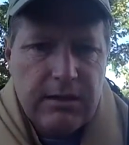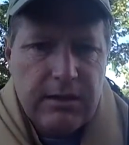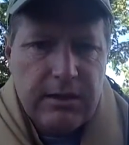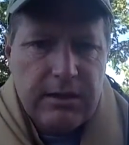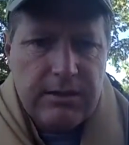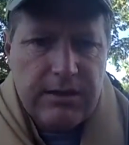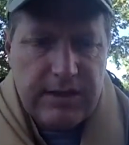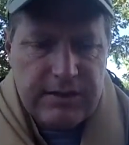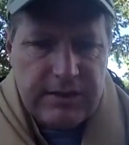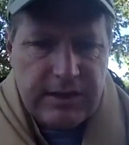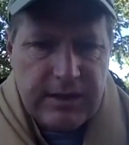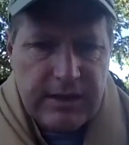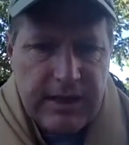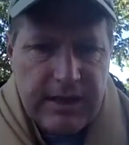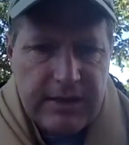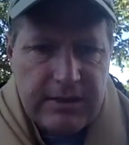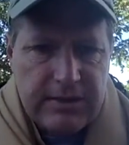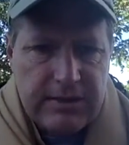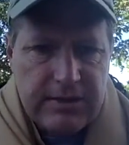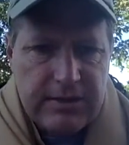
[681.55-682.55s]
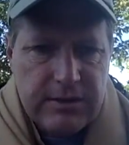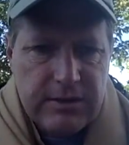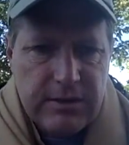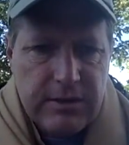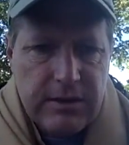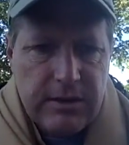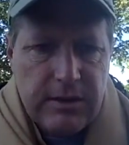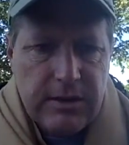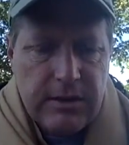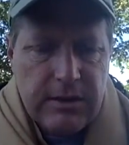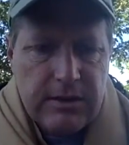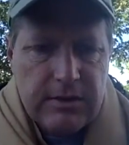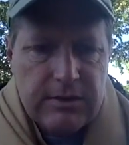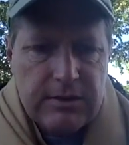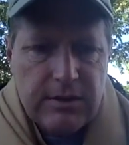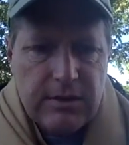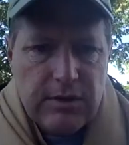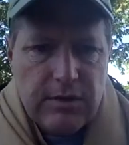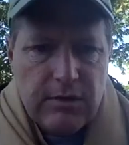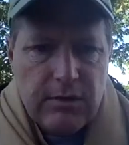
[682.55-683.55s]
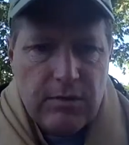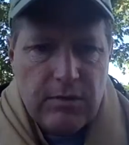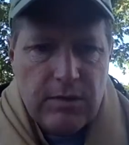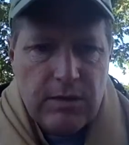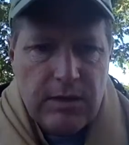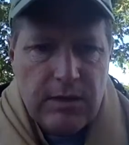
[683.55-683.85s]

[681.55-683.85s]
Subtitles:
designates. So